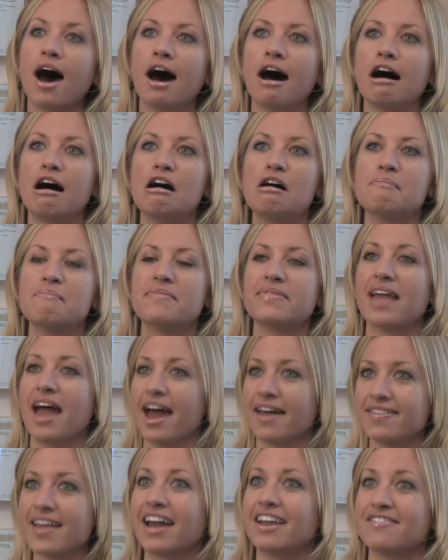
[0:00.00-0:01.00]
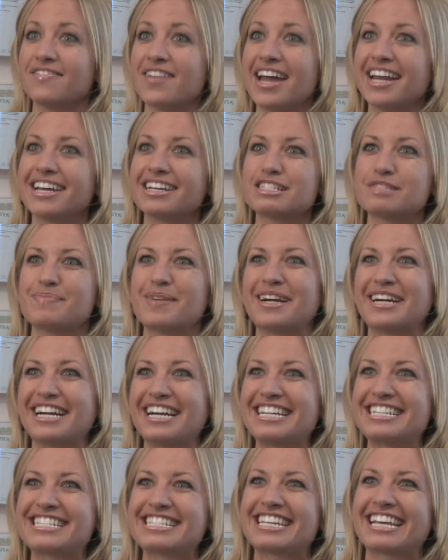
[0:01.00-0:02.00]
had that event
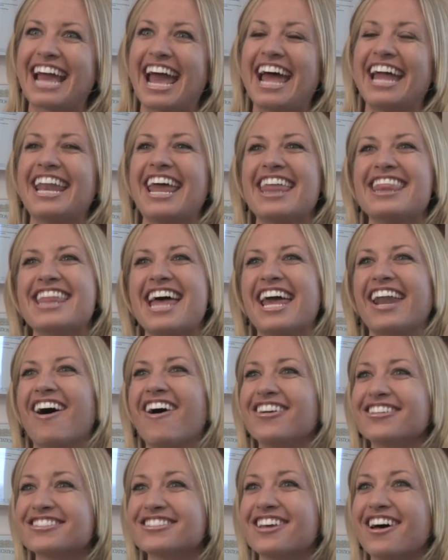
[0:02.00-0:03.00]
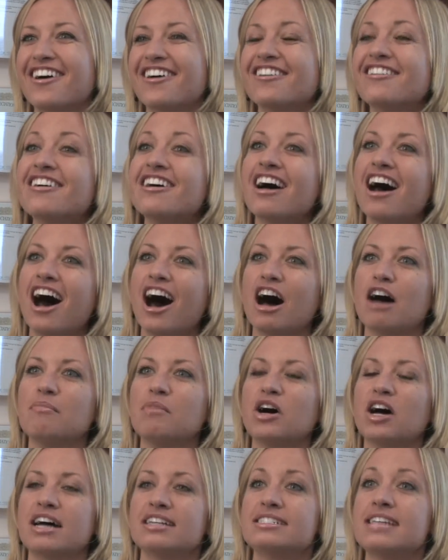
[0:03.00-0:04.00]
experience again, and then also
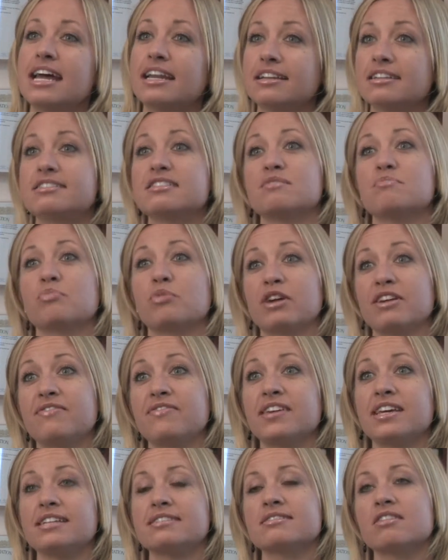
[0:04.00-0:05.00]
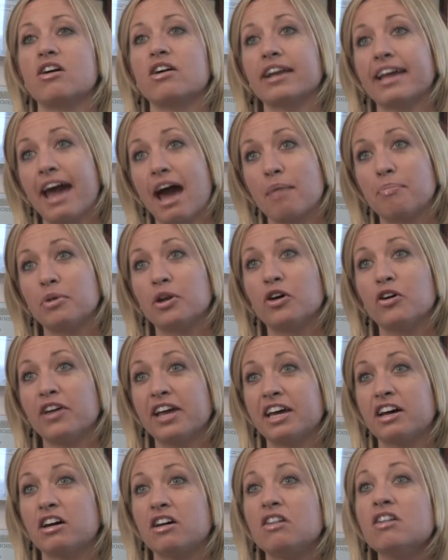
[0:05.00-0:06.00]
attended some briefings on Capitol
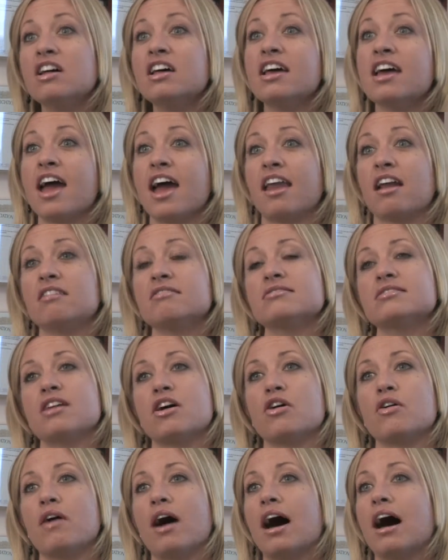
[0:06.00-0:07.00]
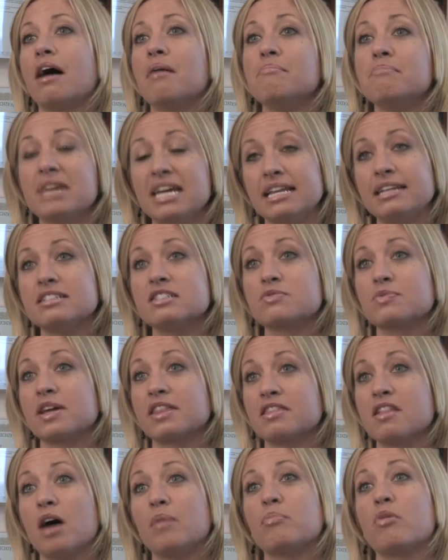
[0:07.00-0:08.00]
Hill and also meetings
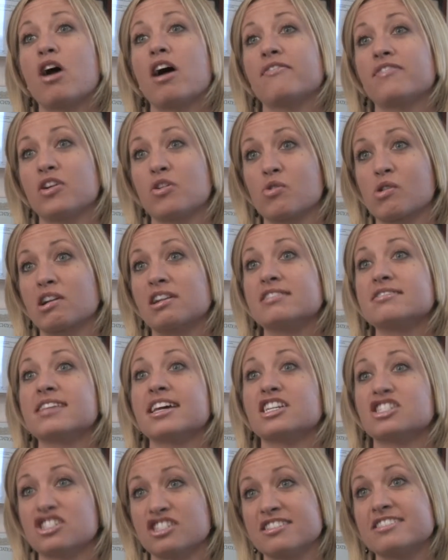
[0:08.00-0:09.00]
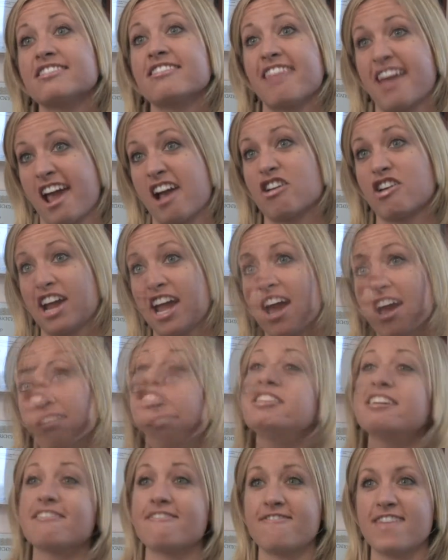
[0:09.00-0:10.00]
with nonprofit organizations in the area.
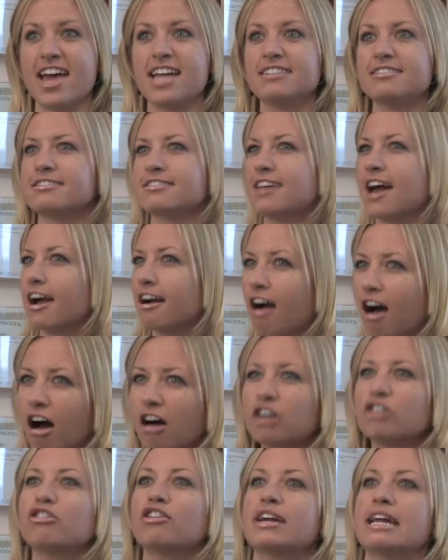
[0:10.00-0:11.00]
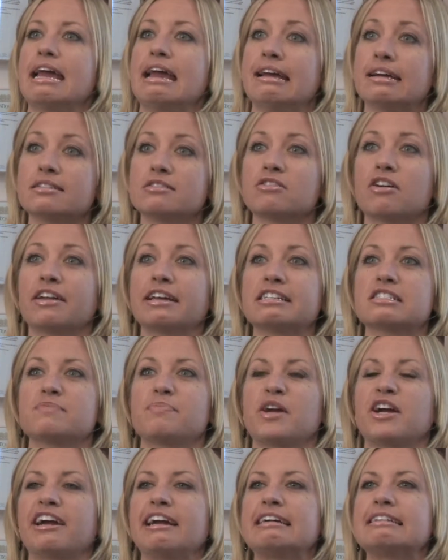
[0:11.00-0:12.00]
Events, that concrete hands-on
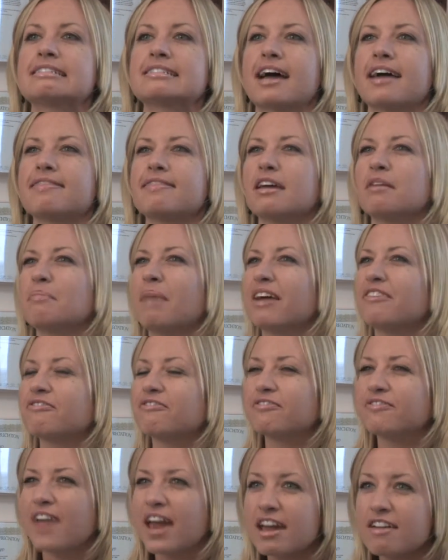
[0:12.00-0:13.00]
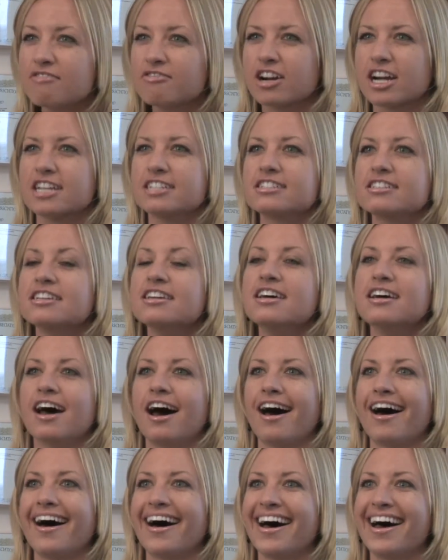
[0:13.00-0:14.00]
experience. I think my favorite
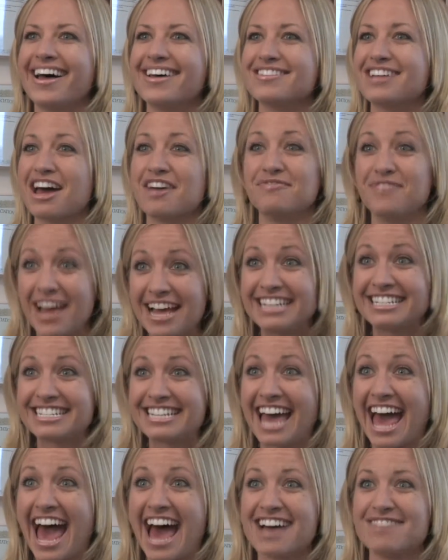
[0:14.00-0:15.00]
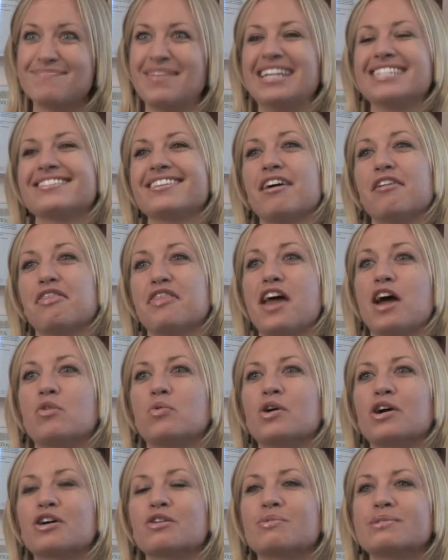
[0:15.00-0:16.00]
event at Men's Health
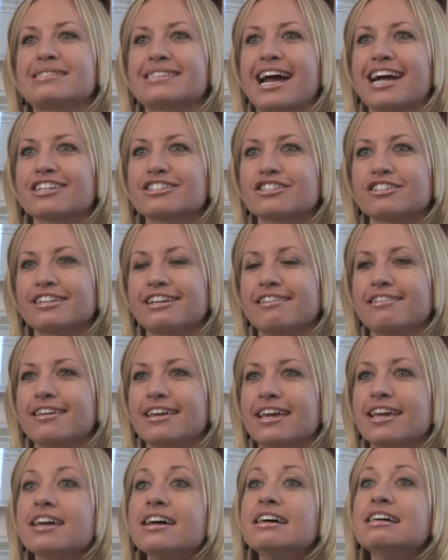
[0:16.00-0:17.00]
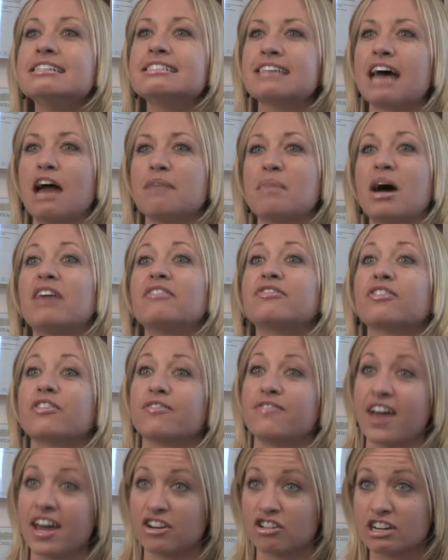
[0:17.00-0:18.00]
Network was actually the Time Out for
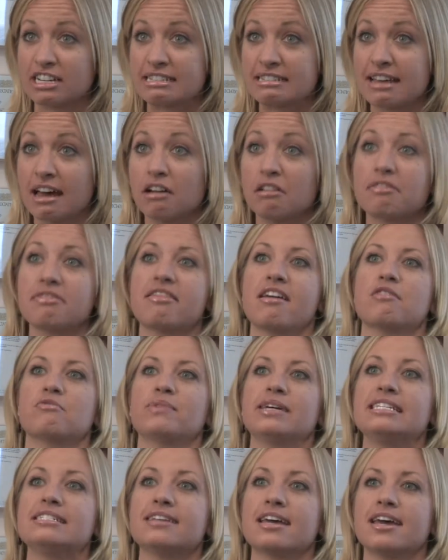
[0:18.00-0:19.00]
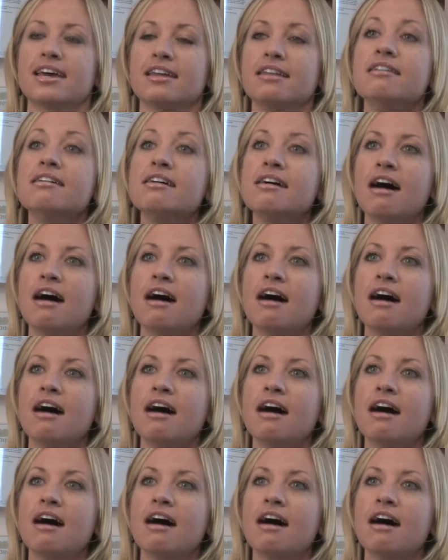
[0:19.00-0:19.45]
Veterans Health that we did.